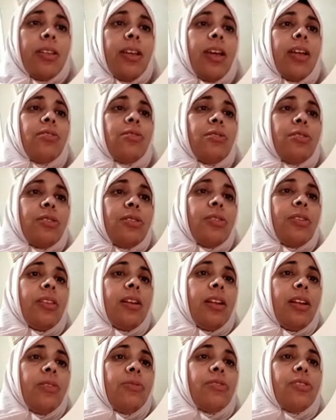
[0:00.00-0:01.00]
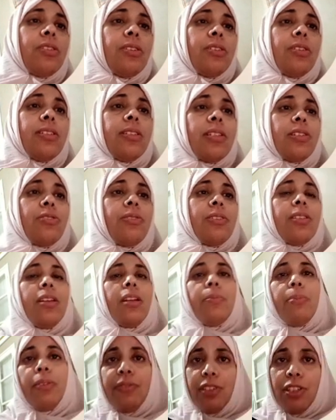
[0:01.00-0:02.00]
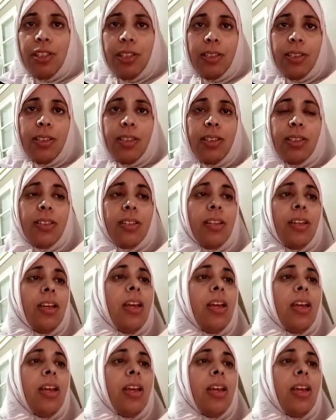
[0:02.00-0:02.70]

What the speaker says: and to suit the language learner's interests and proficiencies.